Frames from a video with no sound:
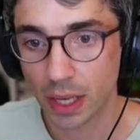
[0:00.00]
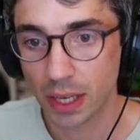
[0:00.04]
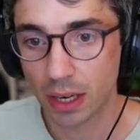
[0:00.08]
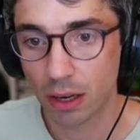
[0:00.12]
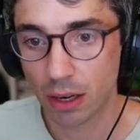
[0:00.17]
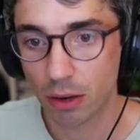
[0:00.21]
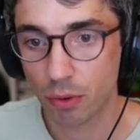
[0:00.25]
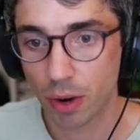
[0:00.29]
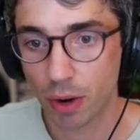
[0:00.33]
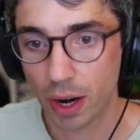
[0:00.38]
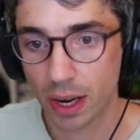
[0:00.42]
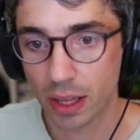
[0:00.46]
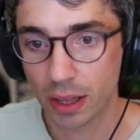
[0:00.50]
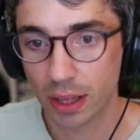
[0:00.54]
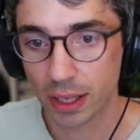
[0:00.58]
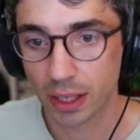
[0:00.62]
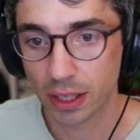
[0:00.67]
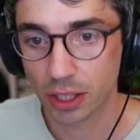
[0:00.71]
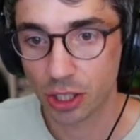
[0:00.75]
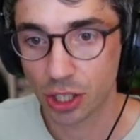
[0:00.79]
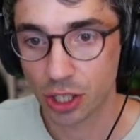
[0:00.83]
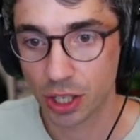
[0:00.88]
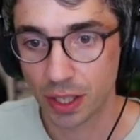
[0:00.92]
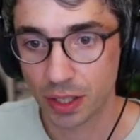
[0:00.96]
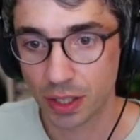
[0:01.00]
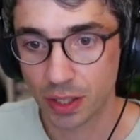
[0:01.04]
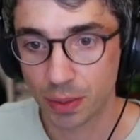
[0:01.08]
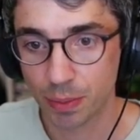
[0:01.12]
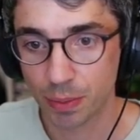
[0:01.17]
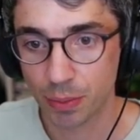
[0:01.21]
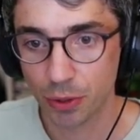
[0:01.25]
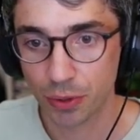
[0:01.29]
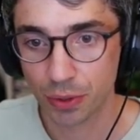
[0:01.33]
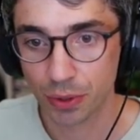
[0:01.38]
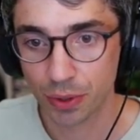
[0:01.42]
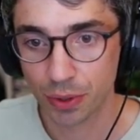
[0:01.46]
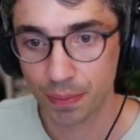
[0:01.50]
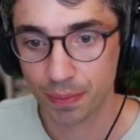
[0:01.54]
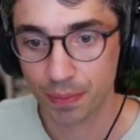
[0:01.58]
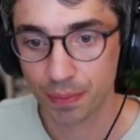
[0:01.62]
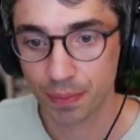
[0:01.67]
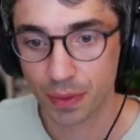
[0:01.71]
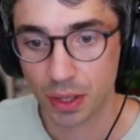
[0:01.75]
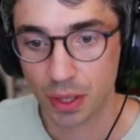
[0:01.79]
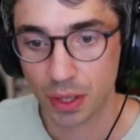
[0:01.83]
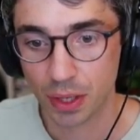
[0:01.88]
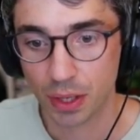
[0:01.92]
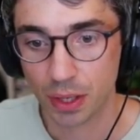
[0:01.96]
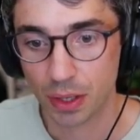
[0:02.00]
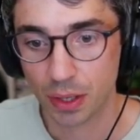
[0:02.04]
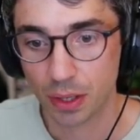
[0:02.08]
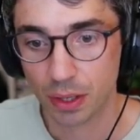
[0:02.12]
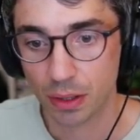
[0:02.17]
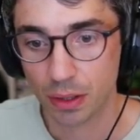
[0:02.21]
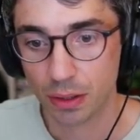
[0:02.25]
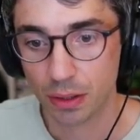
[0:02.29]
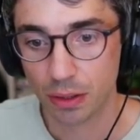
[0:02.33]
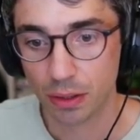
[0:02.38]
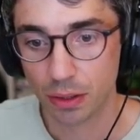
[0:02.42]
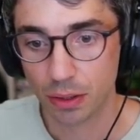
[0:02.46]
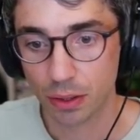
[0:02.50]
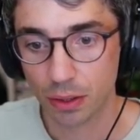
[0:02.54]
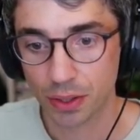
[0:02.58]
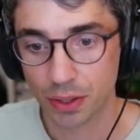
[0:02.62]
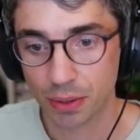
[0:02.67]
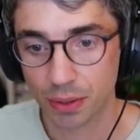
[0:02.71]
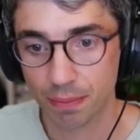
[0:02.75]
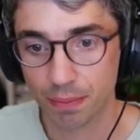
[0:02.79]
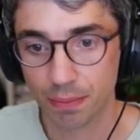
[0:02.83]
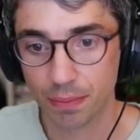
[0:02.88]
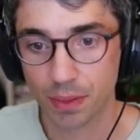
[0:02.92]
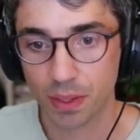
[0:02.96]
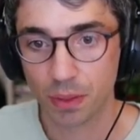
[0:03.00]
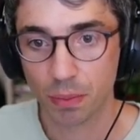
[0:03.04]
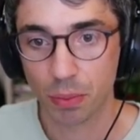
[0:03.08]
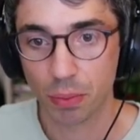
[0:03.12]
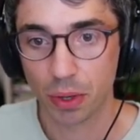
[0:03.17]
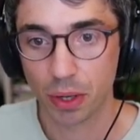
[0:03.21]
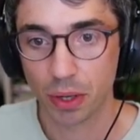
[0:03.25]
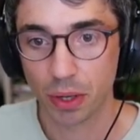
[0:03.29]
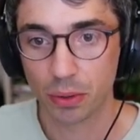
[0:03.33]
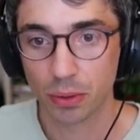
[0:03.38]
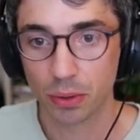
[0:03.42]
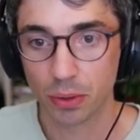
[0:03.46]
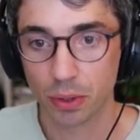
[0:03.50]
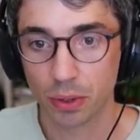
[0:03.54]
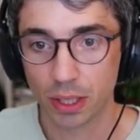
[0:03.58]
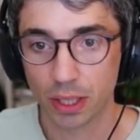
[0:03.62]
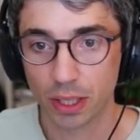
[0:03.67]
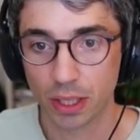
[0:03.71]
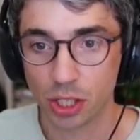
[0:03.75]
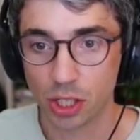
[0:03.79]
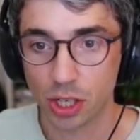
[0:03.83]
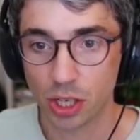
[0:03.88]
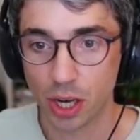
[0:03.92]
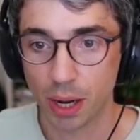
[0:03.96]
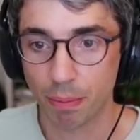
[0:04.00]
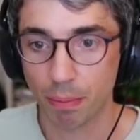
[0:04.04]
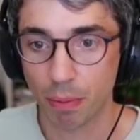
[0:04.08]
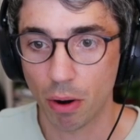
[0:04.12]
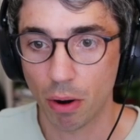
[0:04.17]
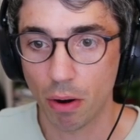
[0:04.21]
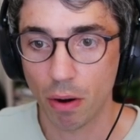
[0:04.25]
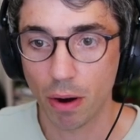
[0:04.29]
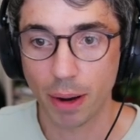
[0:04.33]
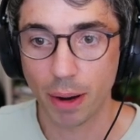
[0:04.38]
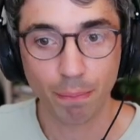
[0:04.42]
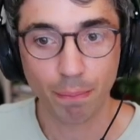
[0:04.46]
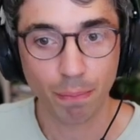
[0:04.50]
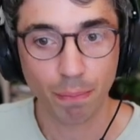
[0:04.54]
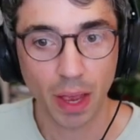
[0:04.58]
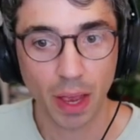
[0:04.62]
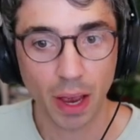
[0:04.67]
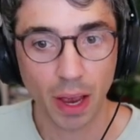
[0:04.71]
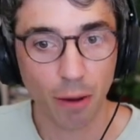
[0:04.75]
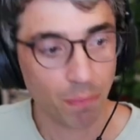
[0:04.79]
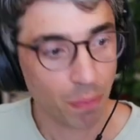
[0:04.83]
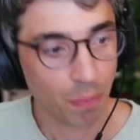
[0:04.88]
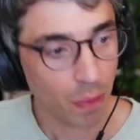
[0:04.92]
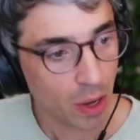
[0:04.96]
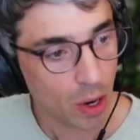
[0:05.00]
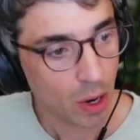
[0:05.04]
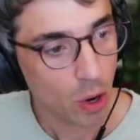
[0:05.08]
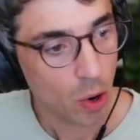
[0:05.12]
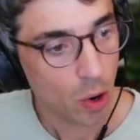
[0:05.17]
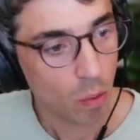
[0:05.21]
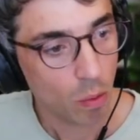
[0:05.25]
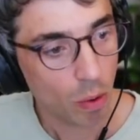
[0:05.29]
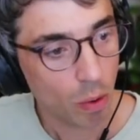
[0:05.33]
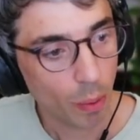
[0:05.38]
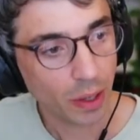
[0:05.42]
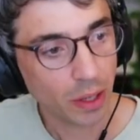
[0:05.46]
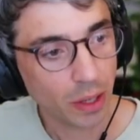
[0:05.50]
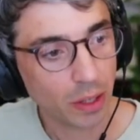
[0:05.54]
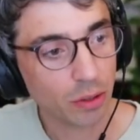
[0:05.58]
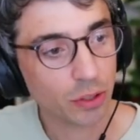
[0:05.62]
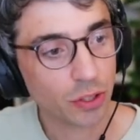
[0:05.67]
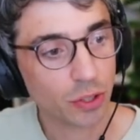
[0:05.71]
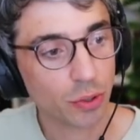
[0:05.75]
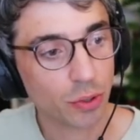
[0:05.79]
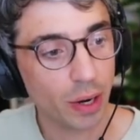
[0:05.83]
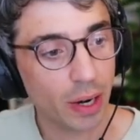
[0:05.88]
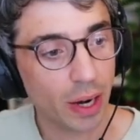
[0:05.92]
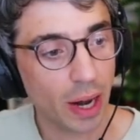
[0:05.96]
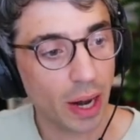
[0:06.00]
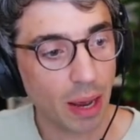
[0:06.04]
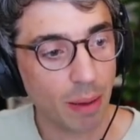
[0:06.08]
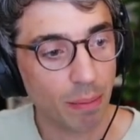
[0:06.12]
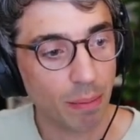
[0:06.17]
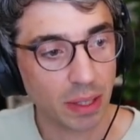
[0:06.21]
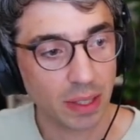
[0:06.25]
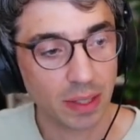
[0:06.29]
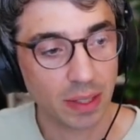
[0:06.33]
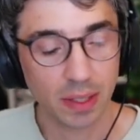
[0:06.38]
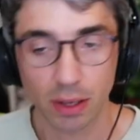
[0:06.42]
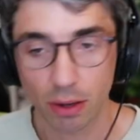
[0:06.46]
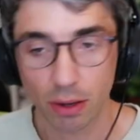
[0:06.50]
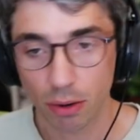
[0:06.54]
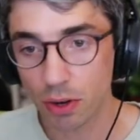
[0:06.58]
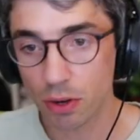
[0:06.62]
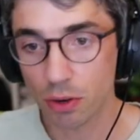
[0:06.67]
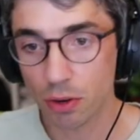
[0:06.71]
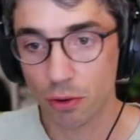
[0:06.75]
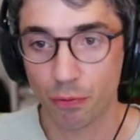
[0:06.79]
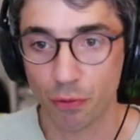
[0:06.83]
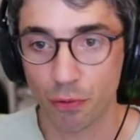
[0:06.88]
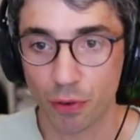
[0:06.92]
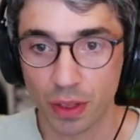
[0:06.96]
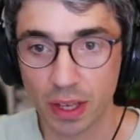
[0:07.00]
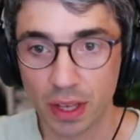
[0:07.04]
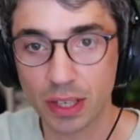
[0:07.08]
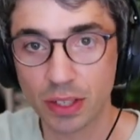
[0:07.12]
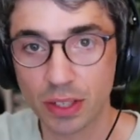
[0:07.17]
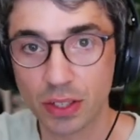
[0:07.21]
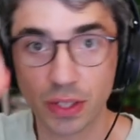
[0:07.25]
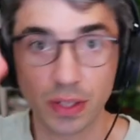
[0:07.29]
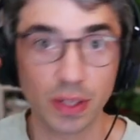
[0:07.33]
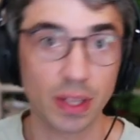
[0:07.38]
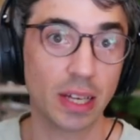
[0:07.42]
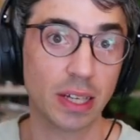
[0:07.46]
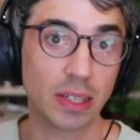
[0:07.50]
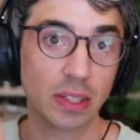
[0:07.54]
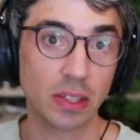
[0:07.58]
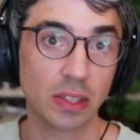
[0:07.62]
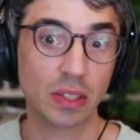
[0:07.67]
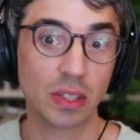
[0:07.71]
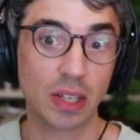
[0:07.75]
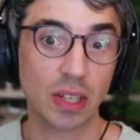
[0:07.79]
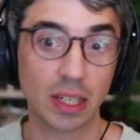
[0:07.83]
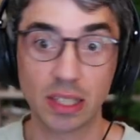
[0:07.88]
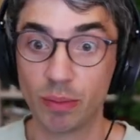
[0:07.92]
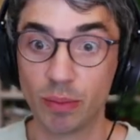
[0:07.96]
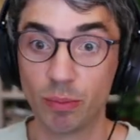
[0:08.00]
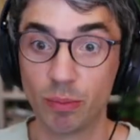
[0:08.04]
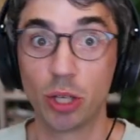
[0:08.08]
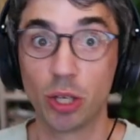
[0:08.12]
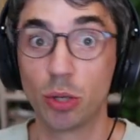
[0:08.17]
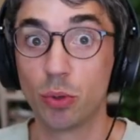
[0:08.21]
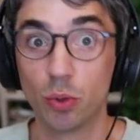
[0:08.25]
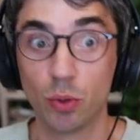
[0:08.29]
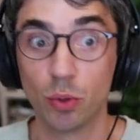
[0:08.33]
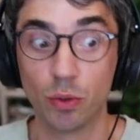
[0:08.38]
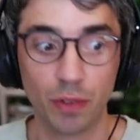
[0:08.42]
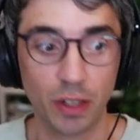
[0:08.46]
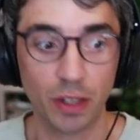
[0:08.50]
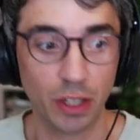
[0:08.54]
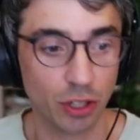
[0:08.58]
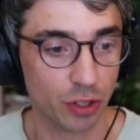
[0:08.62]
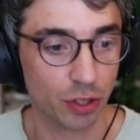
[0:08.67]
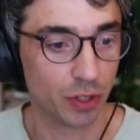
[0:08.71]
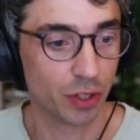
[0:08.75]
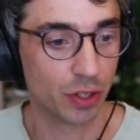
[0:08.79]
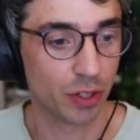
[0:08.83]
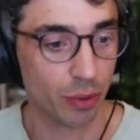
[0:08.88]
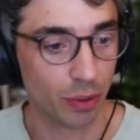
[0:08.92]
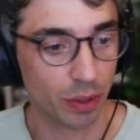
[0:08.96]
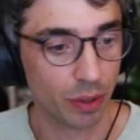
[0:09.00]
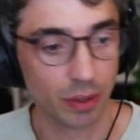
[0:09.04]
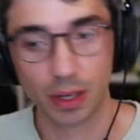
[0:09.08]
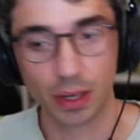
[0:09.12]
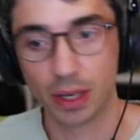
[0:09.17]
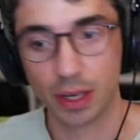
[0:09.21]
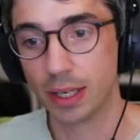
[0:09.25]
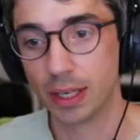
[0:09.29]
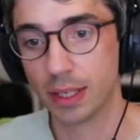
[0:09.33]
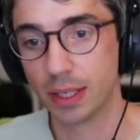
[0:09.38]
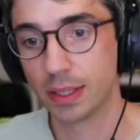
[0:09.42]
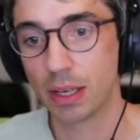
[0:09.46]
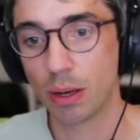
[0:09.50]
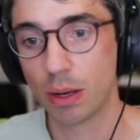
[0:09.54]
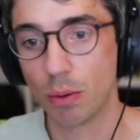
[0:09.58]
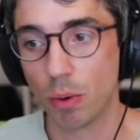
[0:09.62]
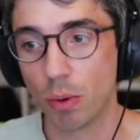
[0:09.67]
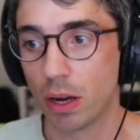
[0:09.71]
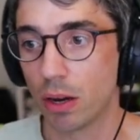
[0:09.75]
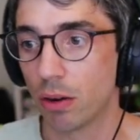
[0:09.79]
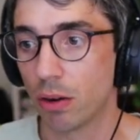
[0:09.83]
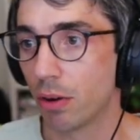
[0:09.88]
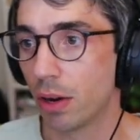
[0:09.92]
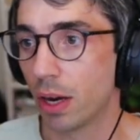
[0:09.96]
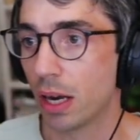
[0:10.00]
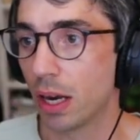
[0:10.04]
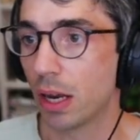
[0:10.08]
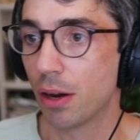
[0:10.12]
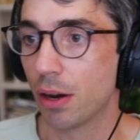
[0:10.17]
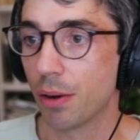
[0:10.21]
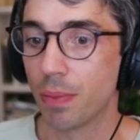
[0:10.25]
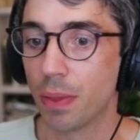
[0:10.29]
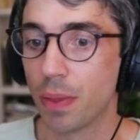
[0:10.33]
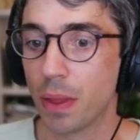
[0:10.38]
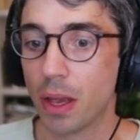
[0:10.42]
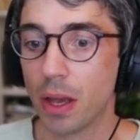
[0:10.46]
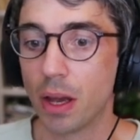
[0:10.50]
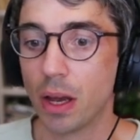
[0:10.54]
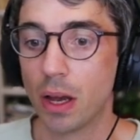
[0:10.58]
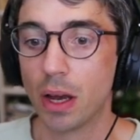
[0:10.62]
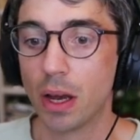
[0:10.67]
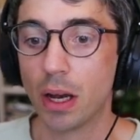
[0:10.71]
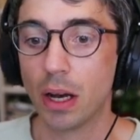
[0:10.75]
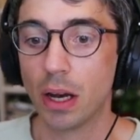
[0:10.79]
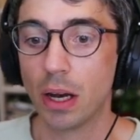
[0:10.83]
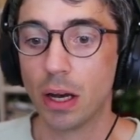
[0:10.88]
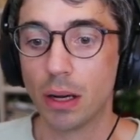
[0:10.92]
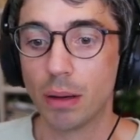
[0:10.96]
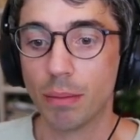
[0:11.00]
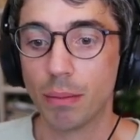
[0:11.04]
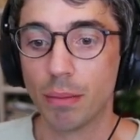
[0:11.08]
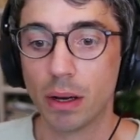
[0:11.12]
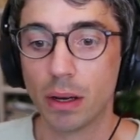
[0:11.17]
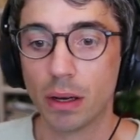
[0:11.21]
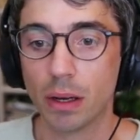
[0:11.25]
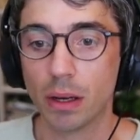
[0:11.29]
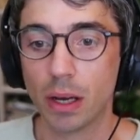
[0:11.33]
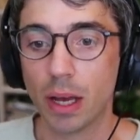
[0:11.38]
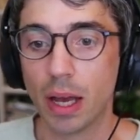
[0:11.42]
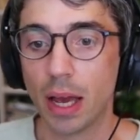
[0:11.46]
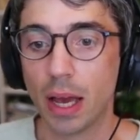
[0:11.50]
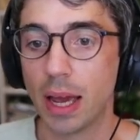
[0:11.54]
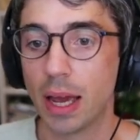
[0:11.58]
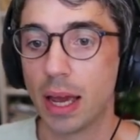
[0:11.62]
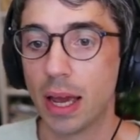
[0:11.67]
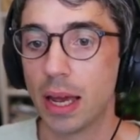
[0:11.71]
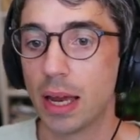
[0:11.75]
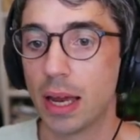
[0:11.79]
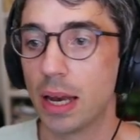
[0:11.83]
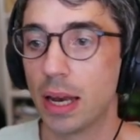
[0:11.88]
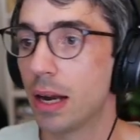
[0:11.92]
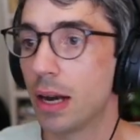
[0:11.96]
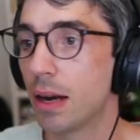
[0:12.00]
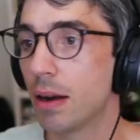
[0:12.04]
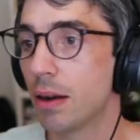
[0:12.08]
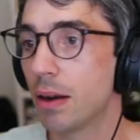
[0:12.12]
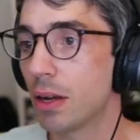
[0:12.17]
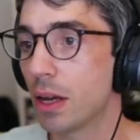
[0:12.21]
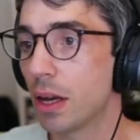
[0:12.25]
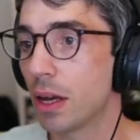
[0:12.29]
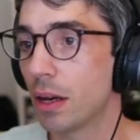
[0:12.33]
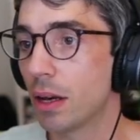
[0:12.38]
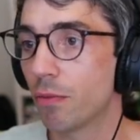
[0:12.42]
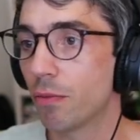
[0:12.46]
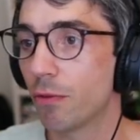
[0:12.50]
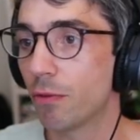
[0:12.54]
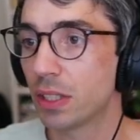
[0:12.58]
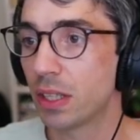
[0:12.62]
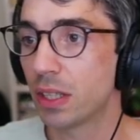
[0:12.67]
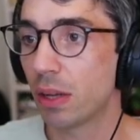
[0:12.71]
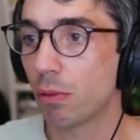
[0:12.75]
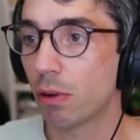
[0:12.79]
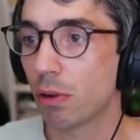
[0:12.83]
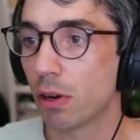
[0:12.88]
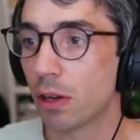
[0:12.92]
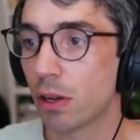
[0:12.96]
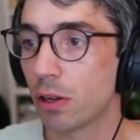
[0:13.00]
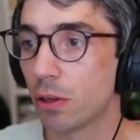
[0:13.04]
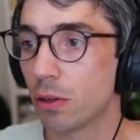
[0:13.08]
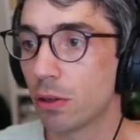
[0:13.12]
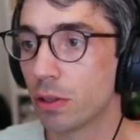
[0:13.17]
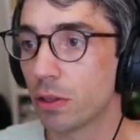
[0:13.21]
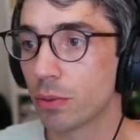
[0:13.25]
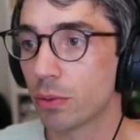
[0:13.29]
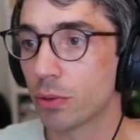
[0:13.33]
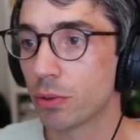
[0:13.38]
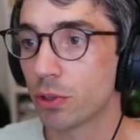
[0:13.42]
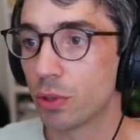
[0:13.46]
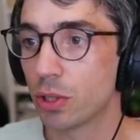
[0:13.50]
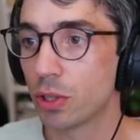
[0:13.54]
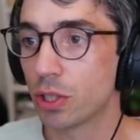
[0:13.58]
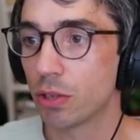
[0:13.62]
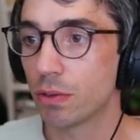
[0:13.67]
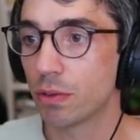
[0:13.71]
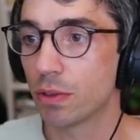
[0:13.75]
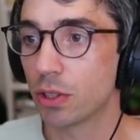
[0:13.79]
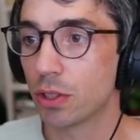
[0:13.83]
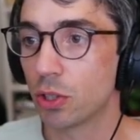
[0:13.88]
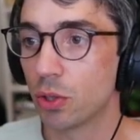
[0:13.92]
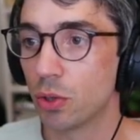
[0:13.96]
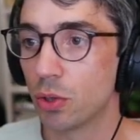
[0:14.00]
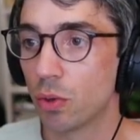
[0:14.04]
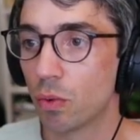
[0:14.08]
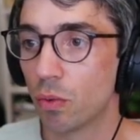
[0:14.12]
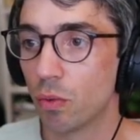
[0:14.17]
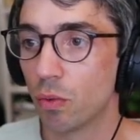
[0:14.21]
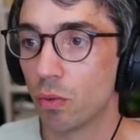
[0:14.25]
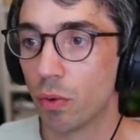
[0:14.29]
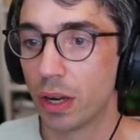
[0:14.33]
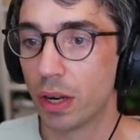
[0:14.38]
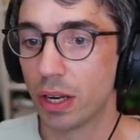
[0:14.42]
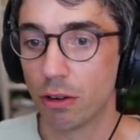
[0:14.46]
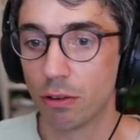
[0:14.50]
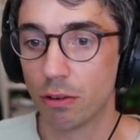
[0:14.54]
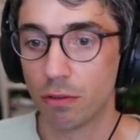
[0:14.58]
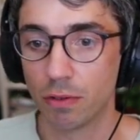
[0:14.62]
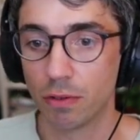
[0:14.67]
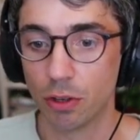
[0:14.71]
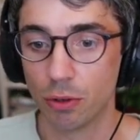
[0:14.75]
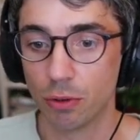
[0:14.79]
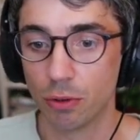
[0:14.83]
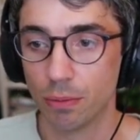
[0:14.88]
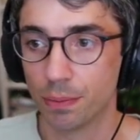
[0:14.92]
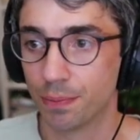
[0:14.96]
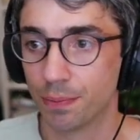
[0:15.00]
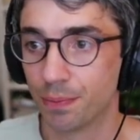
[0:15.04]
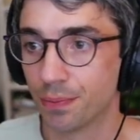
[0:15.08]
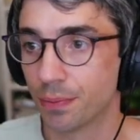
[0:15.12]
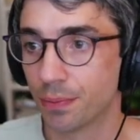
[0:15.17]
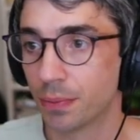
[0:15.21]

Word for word: And I'll right-click Shade Smooth. Awesome. Pretty cool looking shape. All right. Now, what we're going to do is create a material for this that's got some really cool features to it and see what we can create here. First thing we're going to do is we'll switch over to rendered view.